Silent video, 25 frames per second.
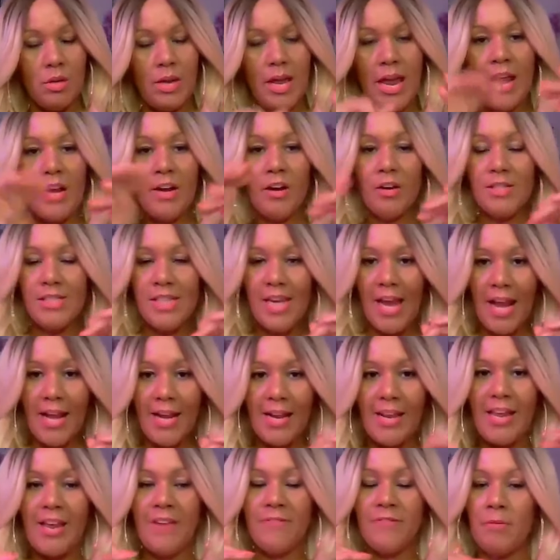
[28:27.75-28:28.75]

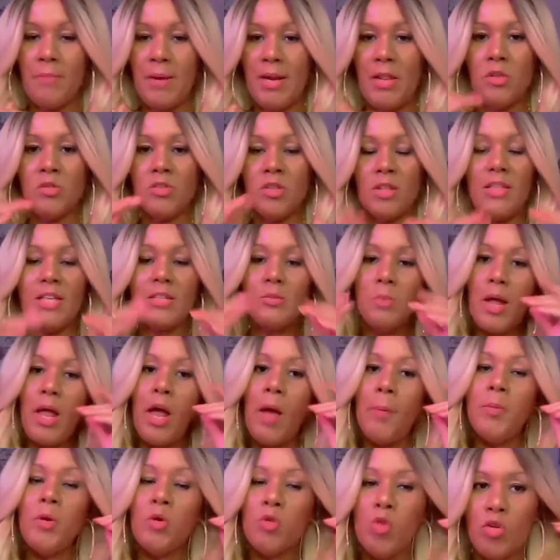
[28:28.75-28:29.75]
Entertaining, information. Those are things that will
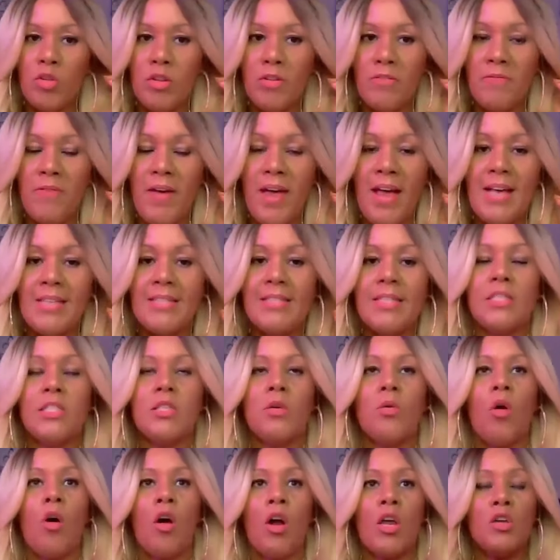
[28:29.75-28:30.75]
help you grow the fastest.
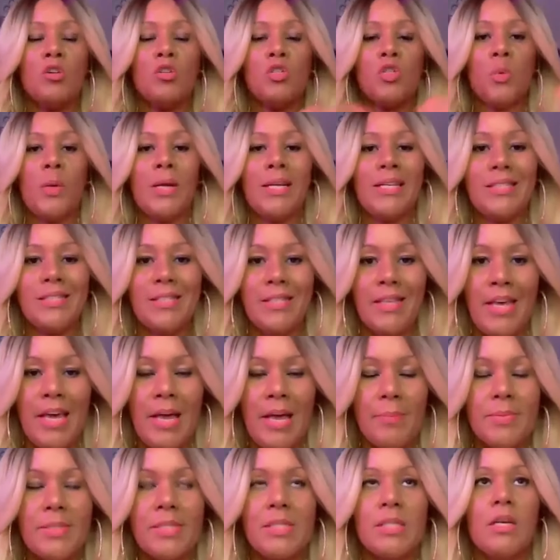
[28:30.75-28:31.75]
So are you doing
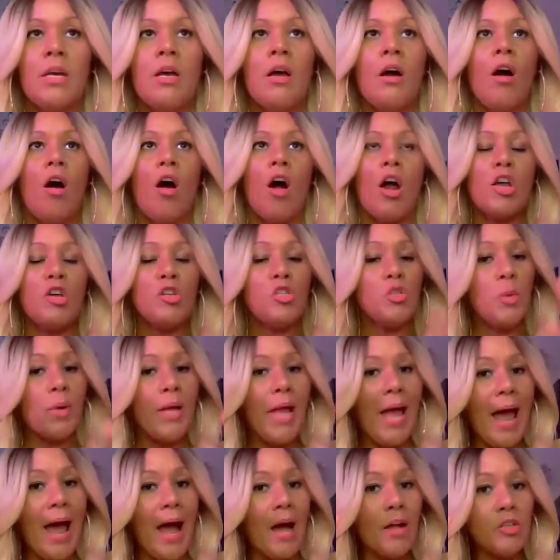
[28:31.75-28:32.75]
tips? Are you doing
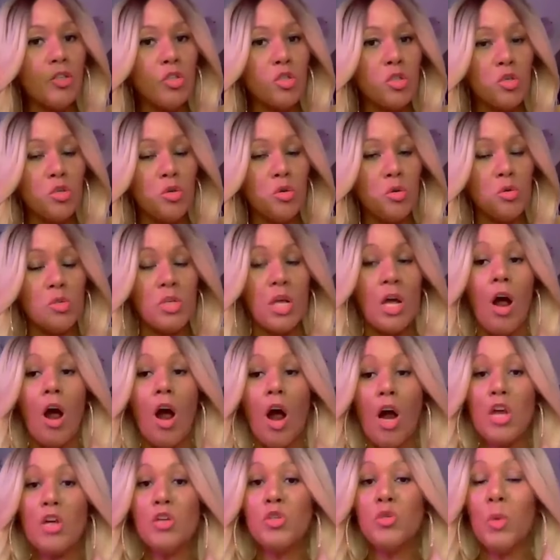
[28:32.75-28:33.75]
how-tos?
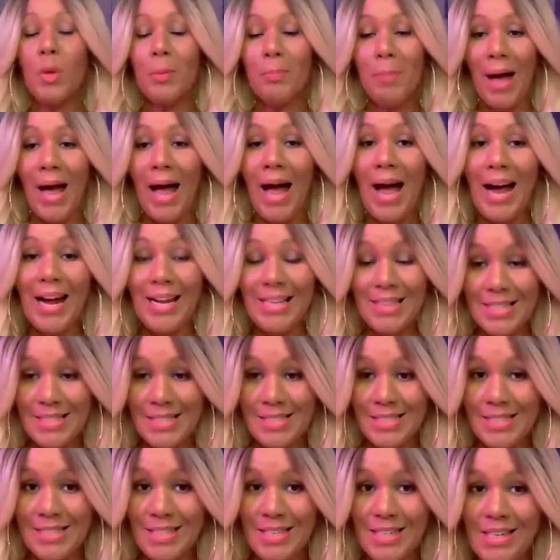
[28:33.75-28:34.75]
Are you doing behind the
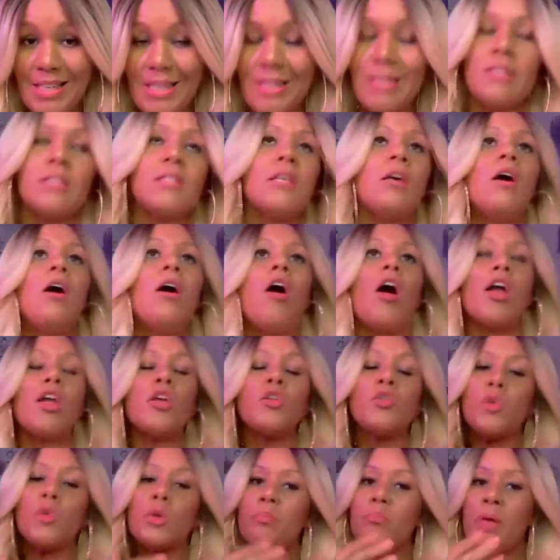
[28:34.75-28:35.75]
scenes? Are
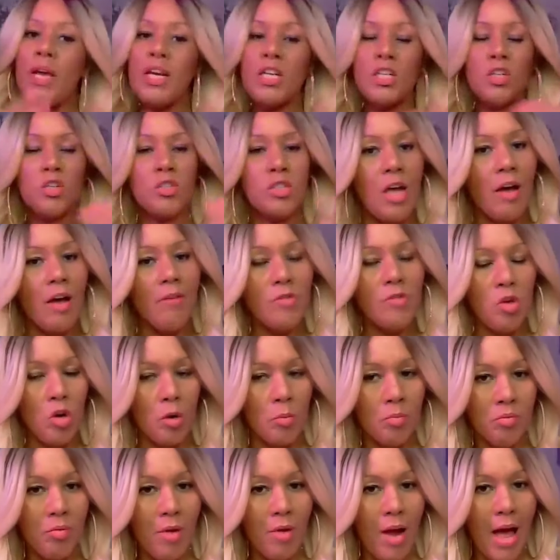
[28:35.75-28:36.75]
you doing pictures of your
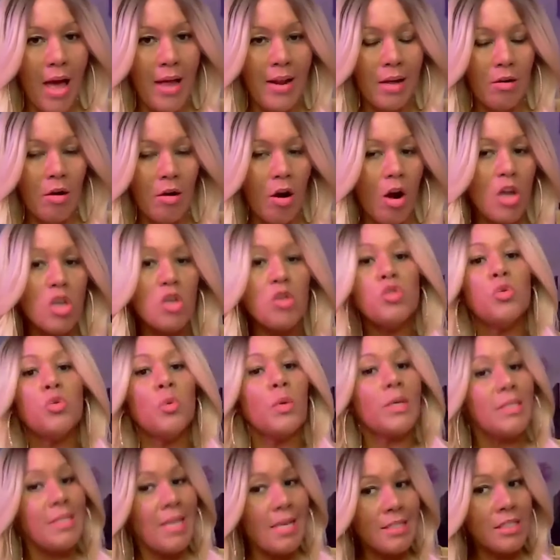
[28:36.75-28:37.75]
product? Are you
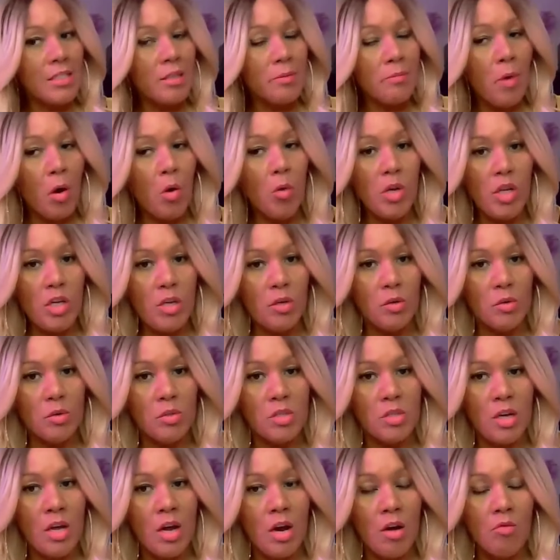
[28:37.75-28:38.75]
doing
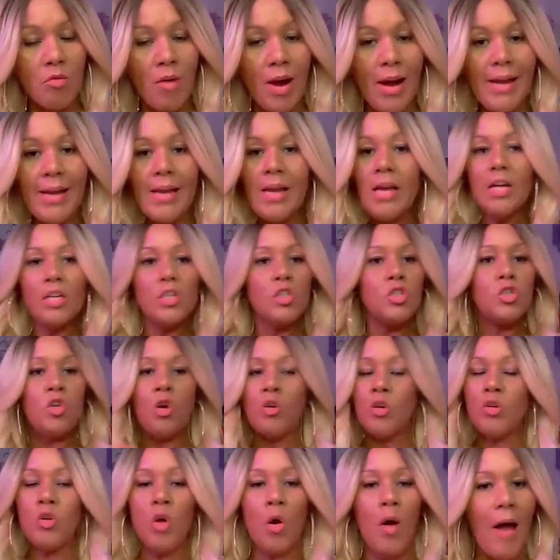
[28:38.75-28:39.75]
testimonials, right?
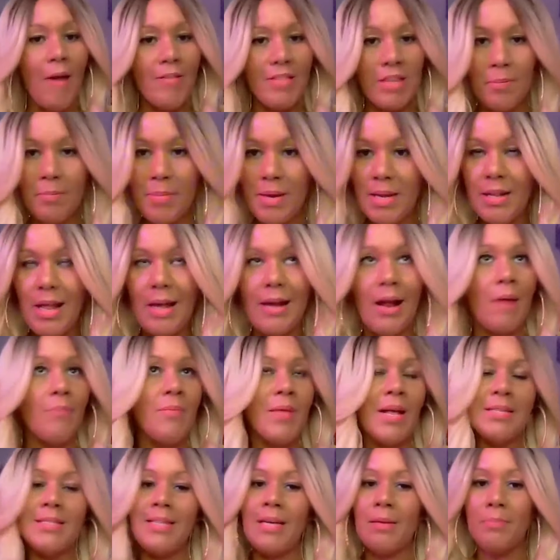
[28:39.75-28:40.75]
You don't have to be, like, I'm
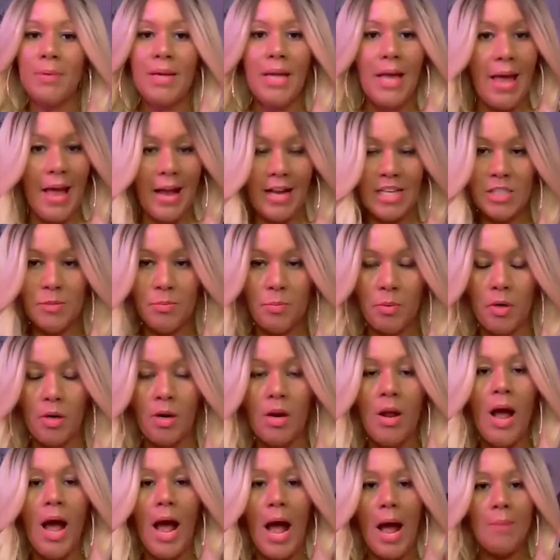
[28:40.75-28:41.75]
not saying be an expert.
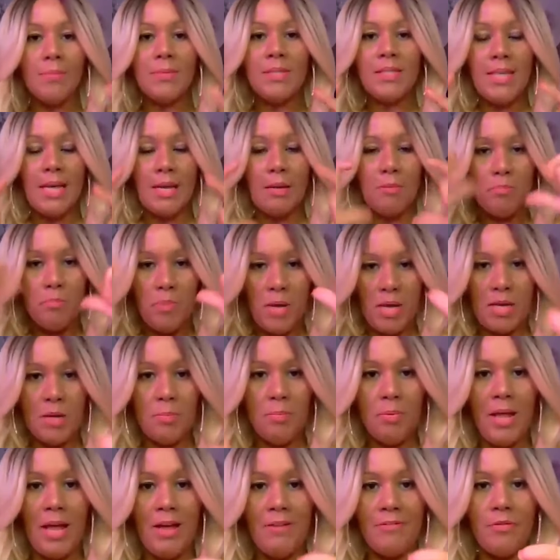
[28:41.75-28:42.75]
I'm saying pick a
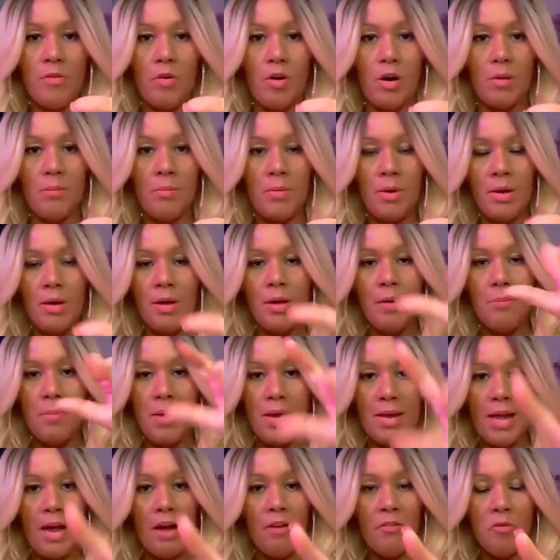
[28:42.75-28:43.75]
platform,
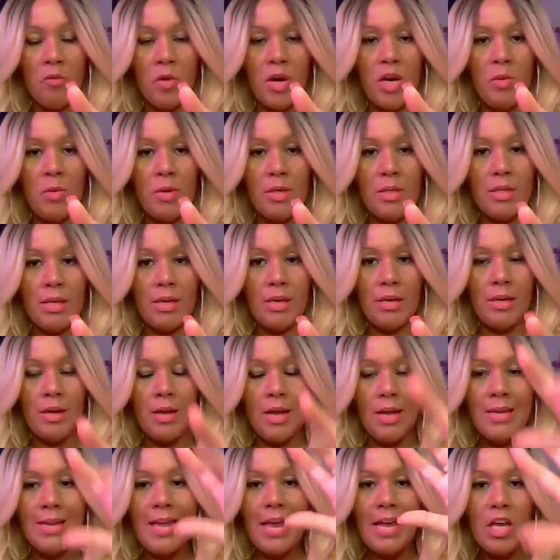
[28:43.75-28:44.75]
pick how frequently,
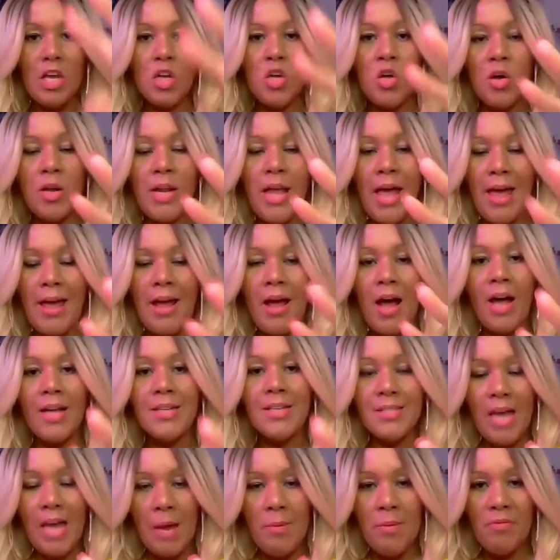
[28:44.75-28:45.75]
get good at a
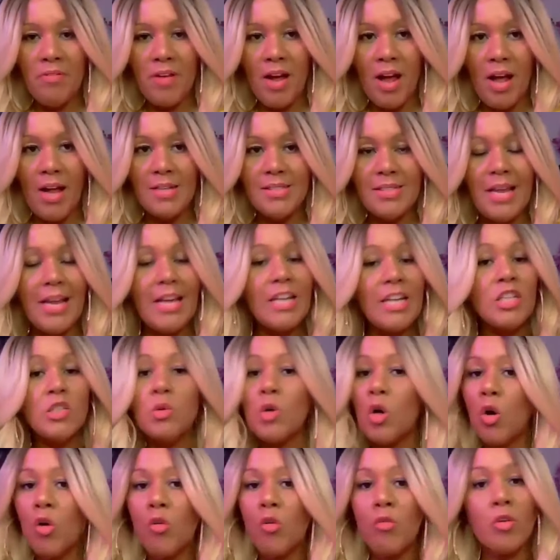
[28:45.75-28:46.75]
type of content and
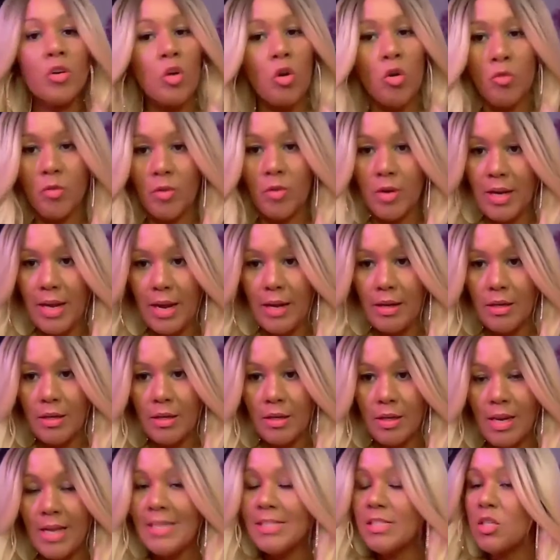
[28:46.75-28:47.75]
do it over and over again
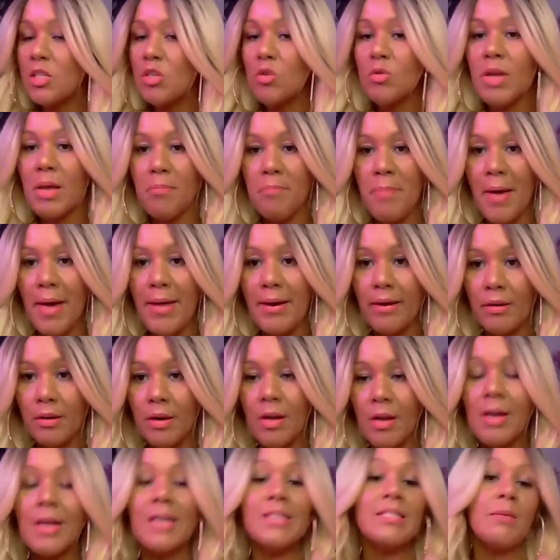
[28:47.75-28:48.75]
until you get better.
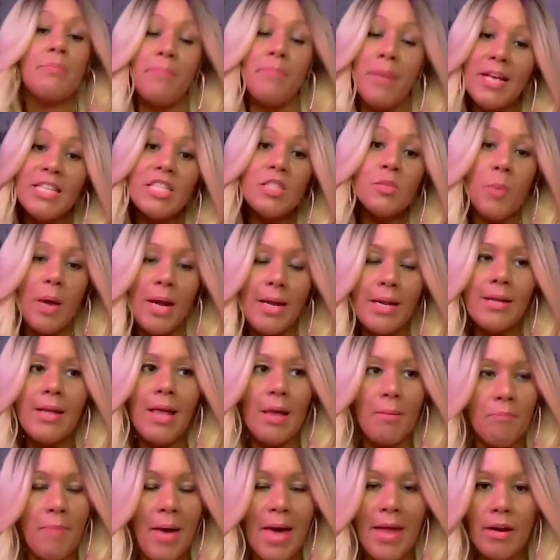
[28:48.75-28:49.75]
Because the best way to
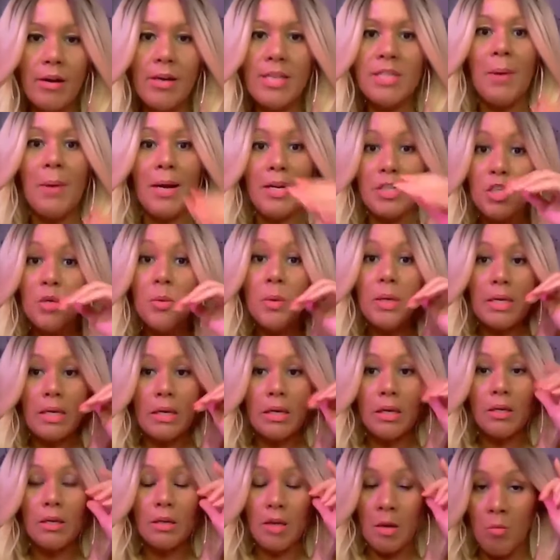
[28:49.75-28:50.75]
get better is by doing
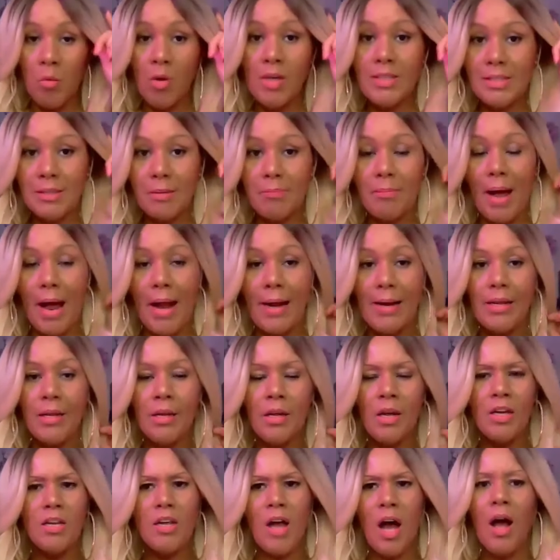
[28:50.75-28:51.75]
it. Come on, somebody.
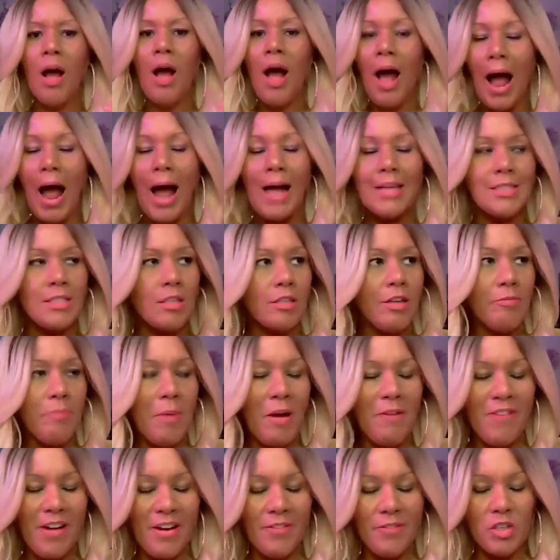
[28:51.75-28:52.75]
Y'all, I still left
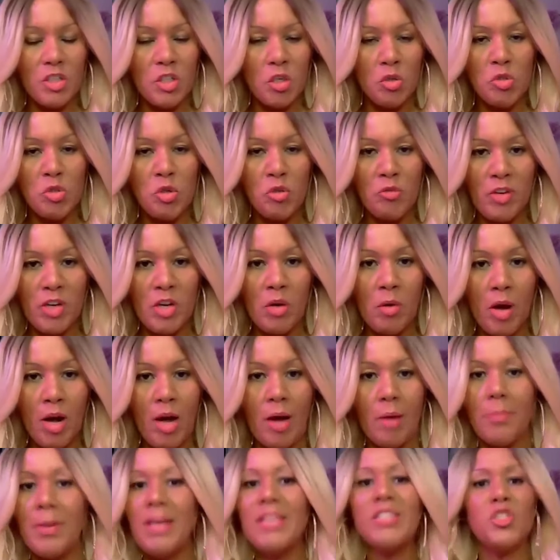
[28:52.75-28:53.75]
my very first YouTube video
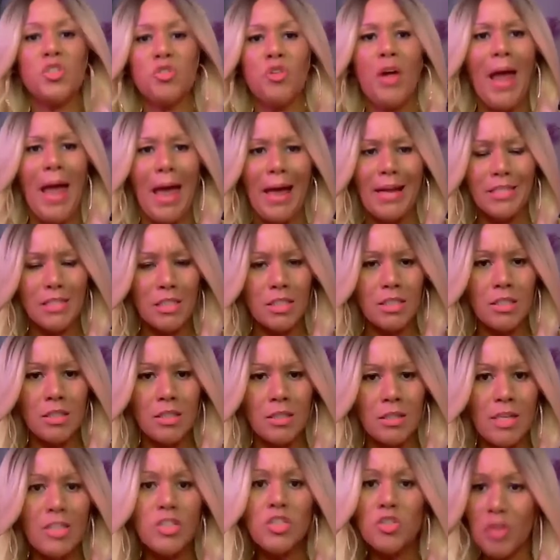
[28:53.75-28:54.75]
up. It's trash.
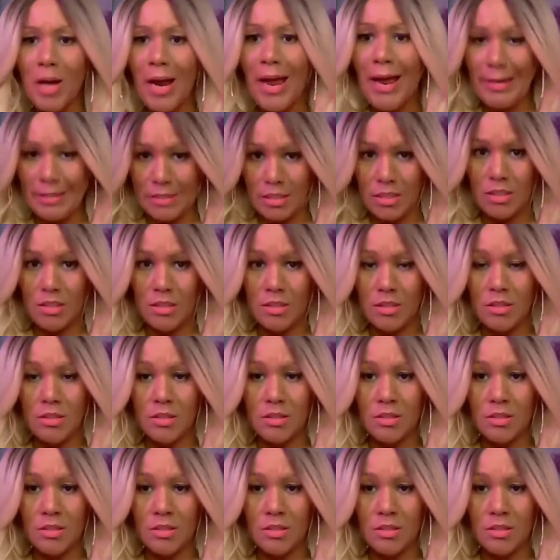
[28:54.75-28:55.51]
It's trash.